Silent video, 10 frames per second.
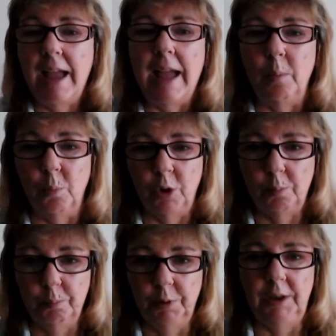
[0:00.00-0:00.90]
and
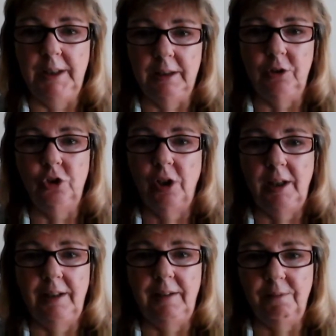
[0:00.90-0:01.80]
what bullion
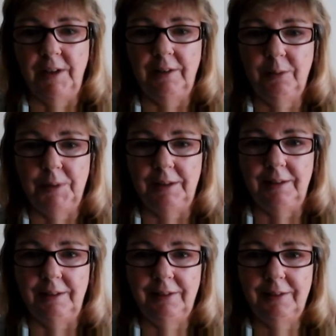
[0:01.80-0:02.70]
grade investment
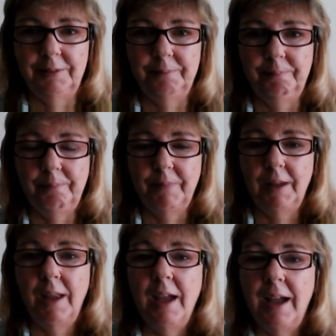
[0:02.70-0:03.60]
is.
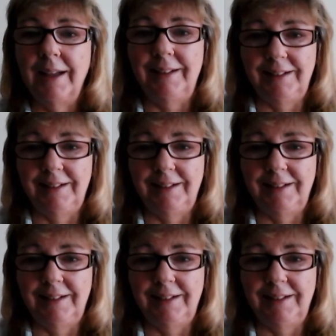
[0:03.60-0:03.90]
And it